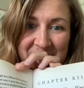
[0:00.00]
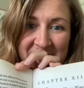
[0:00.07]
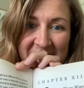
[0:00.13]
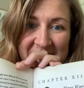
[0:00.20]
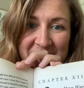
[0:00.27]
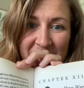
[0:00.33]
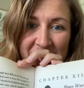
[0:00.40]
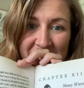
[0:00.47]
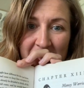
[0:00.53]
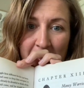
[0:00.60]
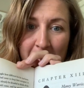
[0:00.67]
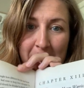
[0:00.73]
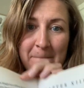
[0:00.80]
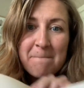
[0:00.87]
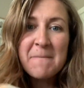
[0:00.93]
It's called
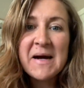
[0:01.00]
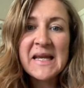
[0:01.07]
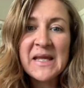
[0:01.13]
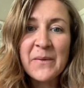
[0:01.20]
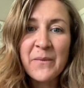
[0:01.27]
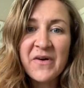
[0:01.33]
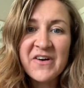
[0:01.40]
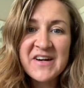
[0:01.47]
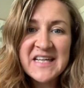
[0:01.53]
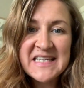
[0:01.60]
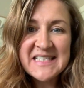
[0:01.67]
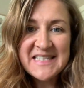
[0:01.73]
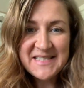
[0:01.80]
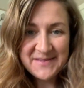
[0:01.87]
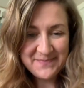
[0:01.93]
Money
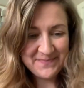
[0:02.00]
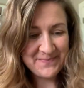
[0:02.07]
Worries.